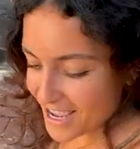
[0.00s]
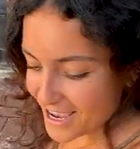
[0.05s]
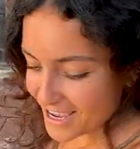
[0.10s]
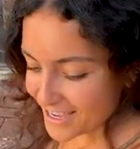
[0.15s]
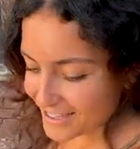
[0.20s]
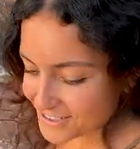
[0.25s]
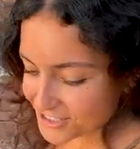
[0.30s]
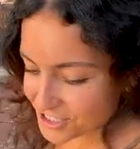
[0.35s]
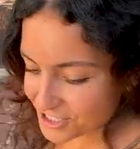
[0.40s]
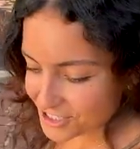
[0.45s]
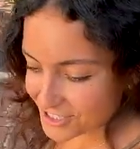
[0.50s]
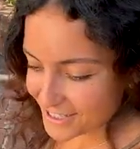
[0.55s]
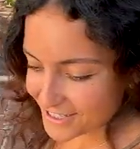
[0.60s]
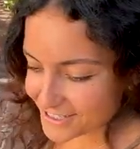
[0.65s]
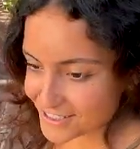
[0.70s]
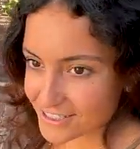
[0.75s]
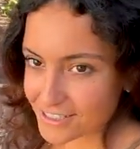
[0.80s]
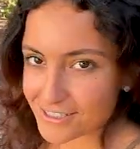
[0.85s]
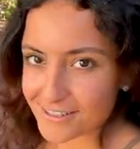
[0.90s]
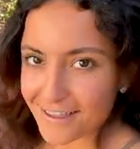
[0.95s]
is just like
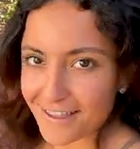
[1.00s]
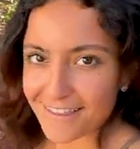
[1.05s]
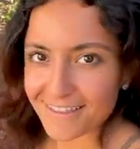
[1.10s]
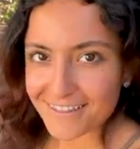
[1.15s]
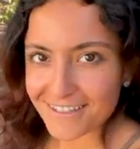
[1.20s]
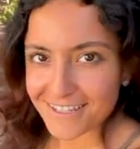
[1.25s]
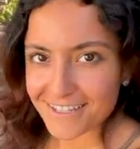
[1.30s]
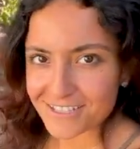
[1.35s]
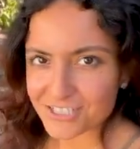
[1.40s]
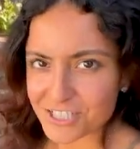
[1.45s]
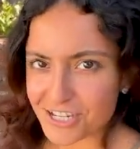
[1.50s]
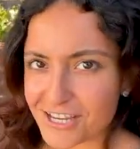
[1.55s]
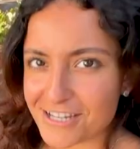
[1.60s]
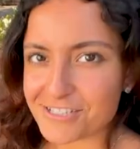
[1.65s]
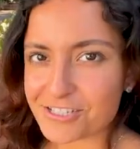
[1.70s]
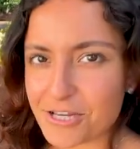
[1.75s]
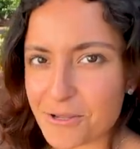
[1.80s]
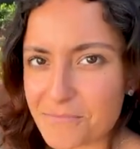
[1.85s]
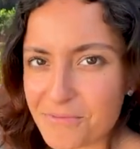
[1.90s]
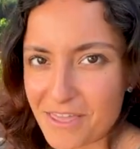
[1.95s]
slightly
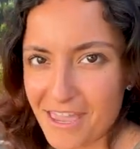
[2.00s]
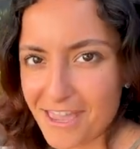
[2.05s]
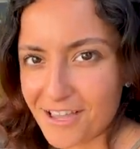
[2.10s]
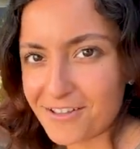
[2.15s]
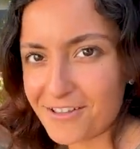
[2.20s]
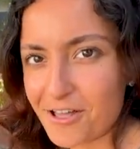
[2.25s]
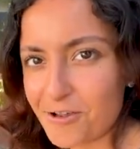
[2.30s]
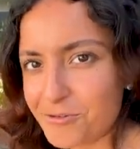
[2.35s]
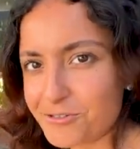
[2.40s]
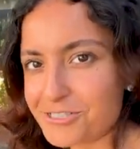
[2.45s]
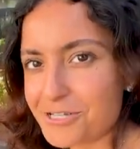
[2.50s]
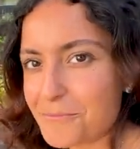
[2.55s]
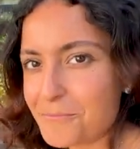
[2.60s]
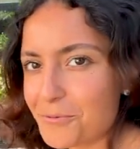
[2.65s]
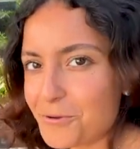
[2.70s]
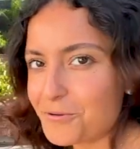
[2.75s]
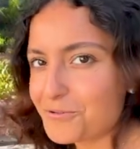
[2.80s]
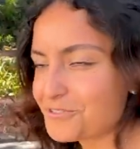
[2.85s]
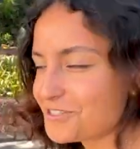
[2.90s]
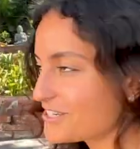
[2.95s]
change up the angle at which I'm
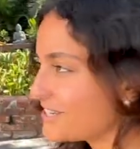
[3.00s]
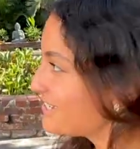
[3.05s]
posing